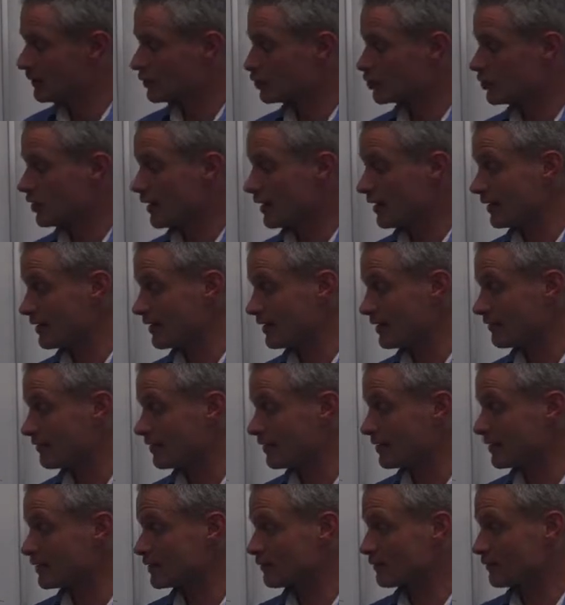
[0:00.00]
trial and
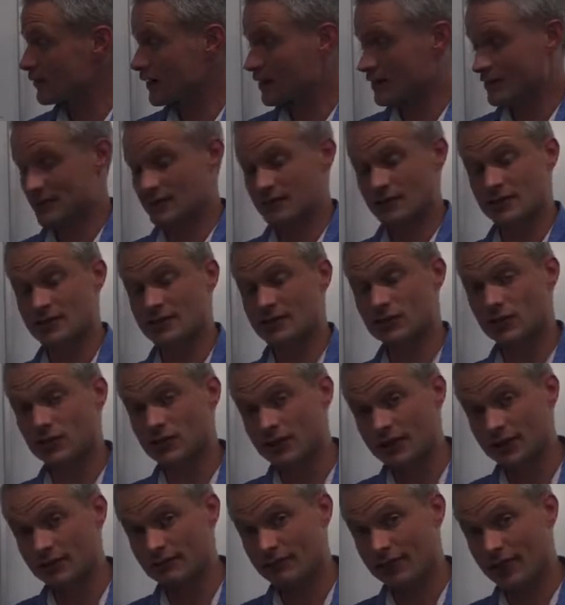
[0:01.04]
error as far as the
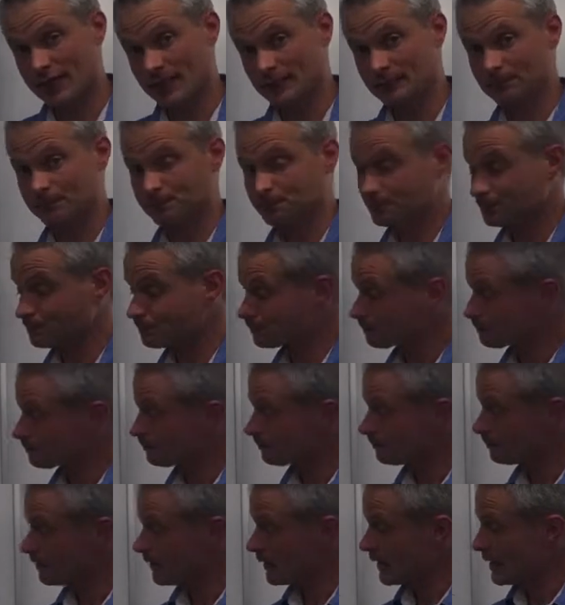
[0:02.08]
stocking rate
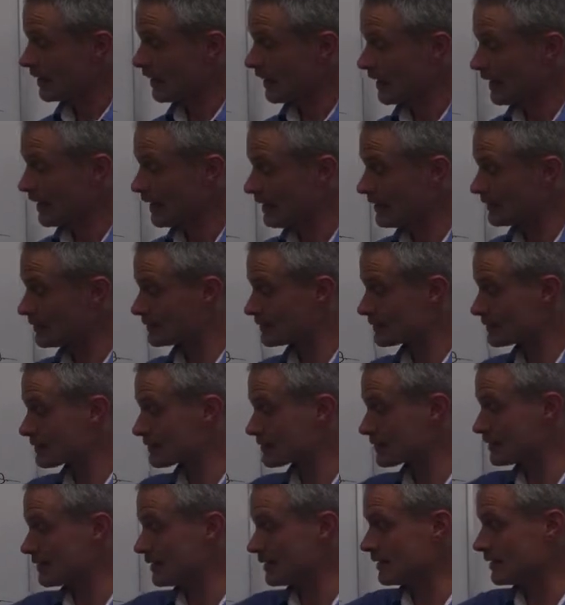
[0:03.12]
and
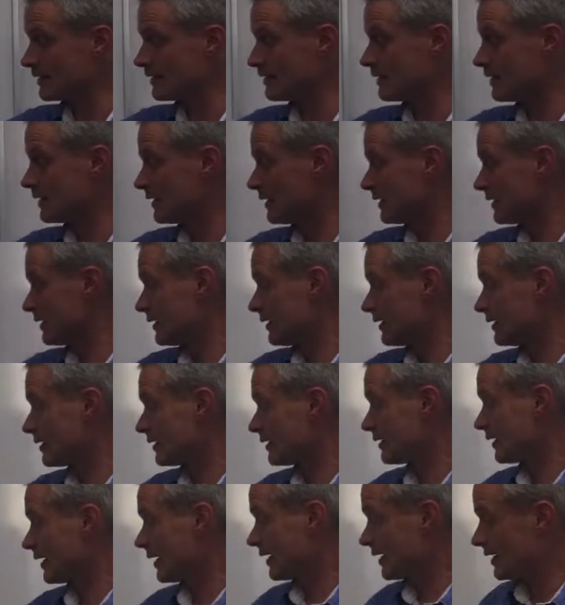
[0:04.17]
the
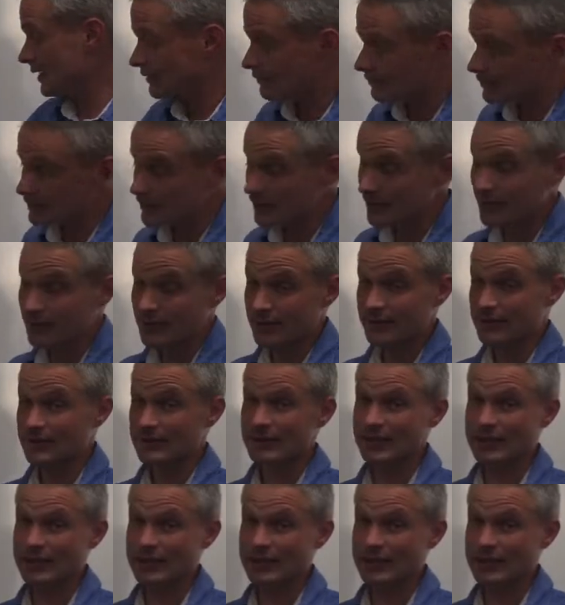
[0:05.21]
area that you